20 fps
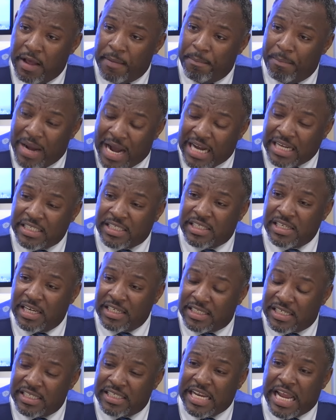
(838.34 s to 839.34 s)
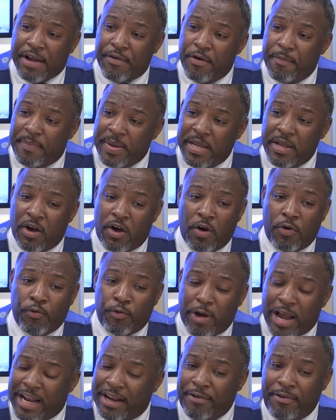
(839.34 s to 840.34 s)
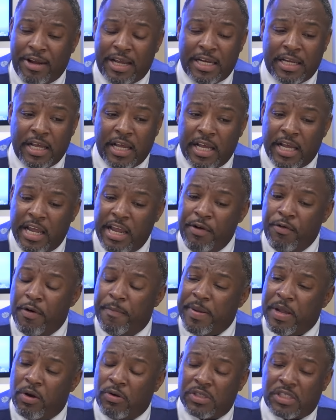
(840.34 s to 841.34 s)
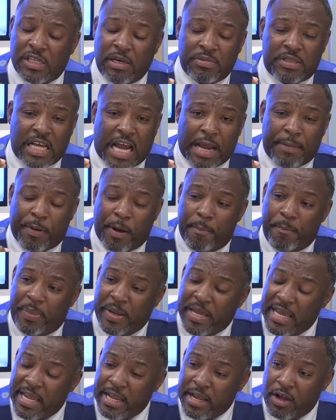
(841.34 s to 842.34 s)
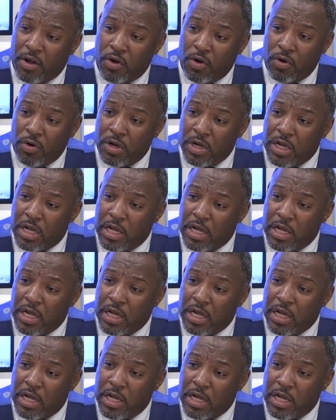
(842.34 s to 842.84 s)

my son today would be on Ritalin, he would be on some type of pill,